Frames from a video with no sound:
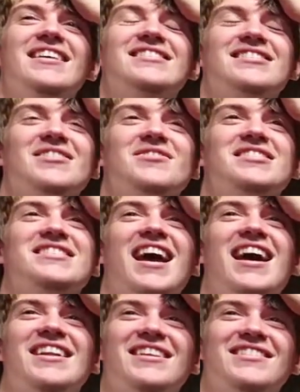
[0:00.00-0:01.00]
It was
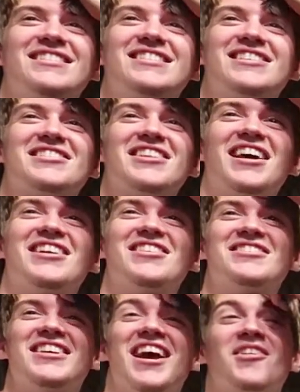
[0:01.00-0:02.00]
dead and it's just like
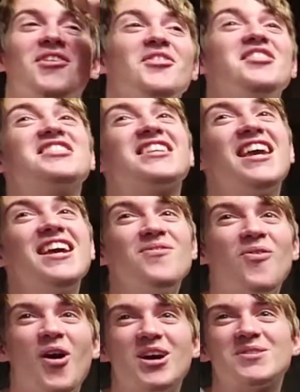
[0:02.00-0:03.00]
your channel. And this
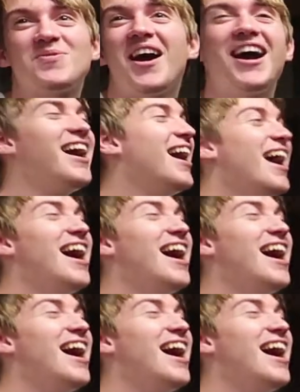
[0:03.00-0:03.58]
kid walks by.